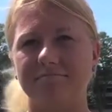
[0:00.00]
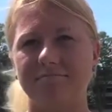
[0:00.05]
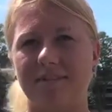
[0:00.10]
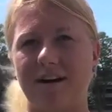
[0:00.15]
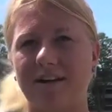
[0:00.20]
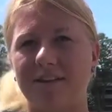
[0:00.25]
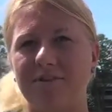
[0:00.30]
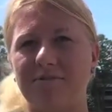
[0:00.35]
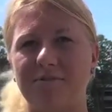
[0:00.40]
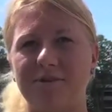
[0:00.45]

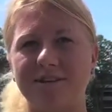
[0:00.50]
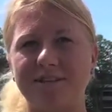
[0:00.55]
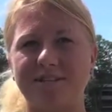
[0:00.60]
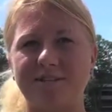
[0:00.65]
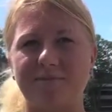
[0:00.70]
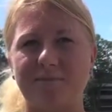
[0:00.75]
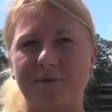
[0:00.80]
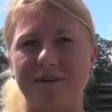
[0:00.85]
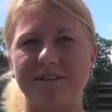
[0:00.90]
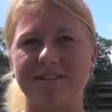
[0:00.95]
Otherwise,
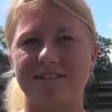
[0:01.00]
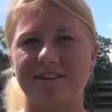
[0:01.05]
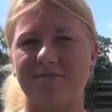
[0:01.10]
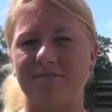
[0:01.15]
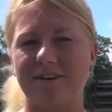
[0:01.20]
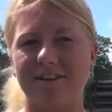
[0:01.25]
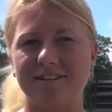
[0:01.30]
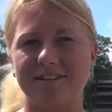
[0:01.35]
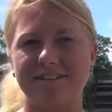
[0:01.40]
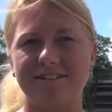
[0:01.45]
sprint
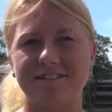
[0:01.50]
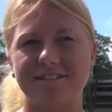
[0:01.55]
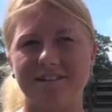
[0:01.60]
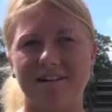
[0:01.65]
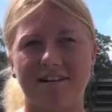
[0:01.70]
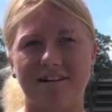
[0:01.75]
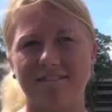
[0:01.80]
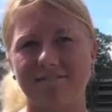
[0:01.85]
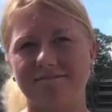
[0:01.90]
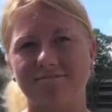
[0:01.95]
events
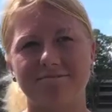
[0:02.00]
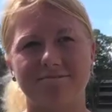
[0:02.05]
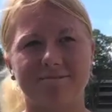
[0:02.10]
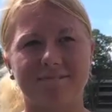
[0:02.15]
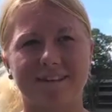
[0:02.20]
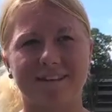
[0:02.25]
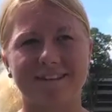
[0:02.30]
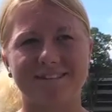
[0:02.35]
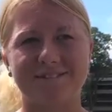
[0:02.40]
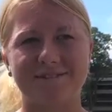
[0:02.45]
are
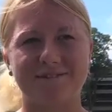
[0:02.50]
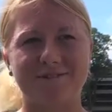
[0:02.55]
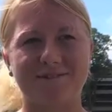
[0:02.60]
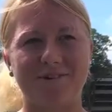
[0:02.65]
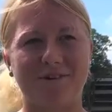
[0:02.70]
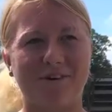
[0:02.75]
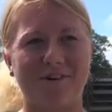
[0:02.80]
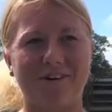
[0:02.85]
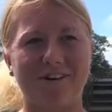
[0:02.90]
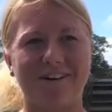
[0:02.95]
like
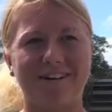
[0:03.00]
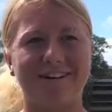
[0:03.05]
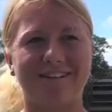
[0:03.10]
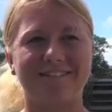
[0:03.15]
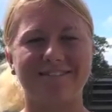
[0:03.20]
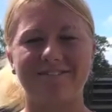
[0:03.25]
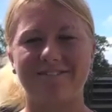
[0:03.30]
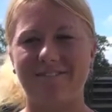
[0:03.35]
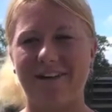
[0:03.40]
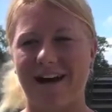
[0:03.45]
stronger,
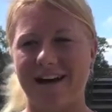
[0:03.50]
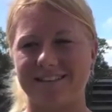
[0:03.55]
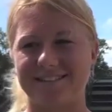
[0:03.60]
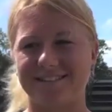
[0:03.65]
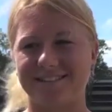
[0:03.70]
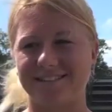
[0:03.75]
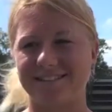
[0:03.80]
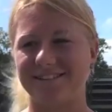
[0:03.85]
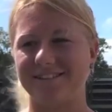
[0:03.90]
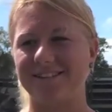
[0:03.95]

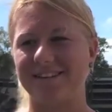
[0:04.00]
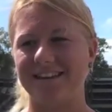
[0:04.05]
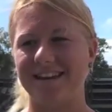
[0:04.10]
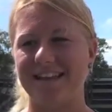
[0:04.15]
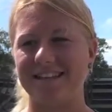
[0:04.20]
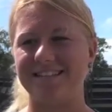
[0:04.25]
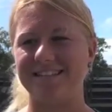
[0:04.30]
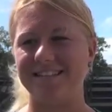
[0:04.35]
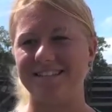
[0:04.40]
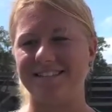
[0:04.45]
faster in
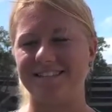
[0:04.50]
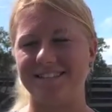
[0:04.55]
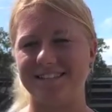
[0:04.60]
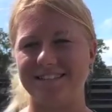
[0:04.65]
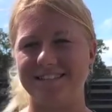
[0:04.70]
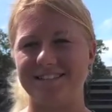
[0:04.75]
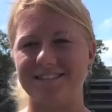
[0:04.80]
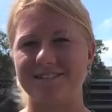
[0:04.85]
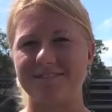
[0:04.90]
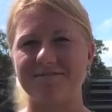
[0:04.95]

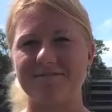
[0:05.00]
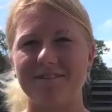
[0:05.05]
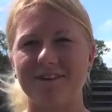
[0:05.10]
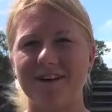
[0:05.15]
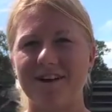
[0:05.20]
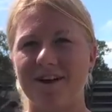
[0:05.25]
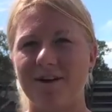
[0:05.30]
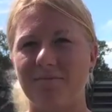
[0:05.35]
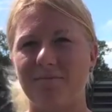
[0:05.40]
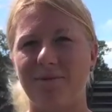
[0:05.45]
SECs,
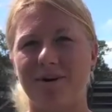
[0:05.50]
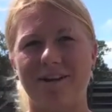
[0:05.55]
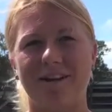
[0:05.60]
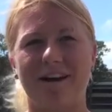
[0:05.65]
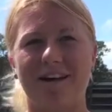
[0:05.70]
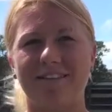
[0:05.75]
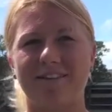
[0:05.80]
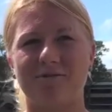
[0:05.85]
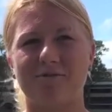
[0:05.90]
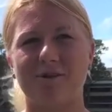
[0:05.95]
but
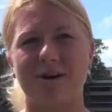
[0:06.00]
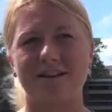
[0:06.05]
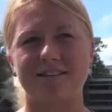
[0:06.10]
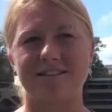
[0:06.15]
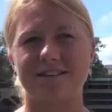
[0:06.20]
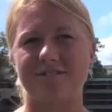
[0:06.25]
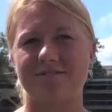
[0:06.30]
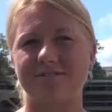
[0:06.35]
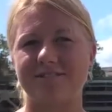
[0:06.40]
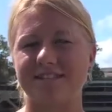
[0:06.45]
otherwise
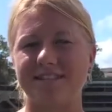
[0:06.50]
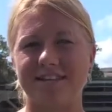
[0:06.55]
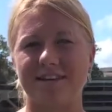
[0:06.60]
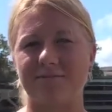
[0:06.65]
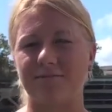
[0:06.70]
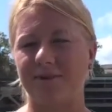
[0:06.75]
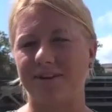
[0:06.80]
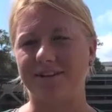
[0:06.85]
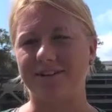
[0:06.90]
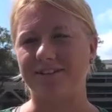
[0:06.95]
I don't see a
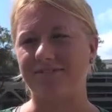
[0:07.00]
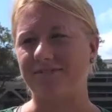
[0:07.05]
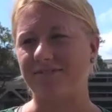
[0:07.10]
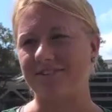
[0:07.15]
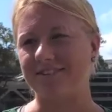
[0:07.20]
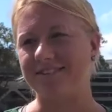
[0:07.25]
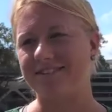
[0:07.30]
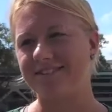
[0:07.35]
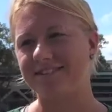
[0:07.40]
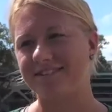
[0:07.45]
big
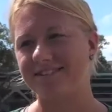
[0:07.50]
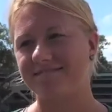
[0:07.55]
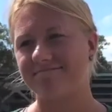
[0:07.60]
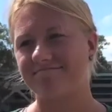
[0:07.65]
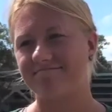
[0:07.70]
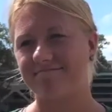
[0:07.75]
difference.